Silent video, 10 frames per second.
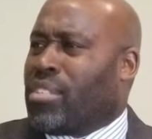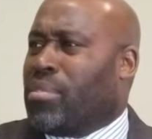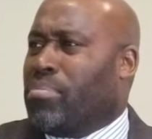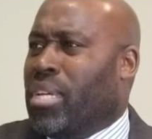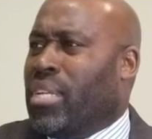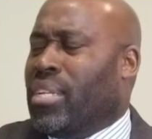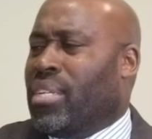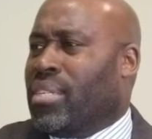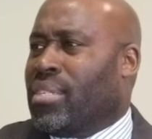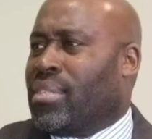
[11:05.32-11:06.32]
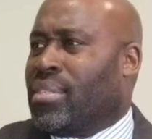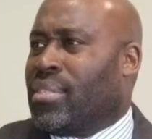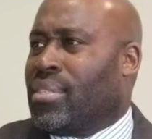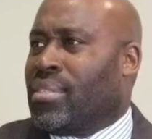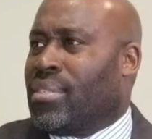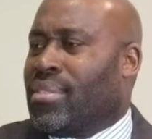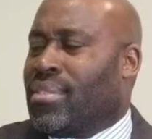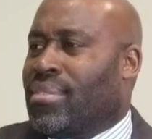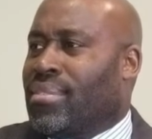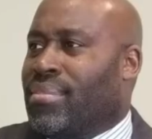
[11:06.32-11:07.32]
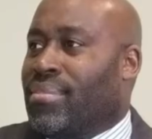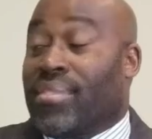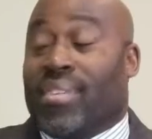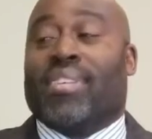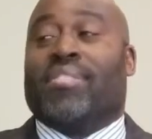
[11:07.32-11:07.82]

Just as you did it.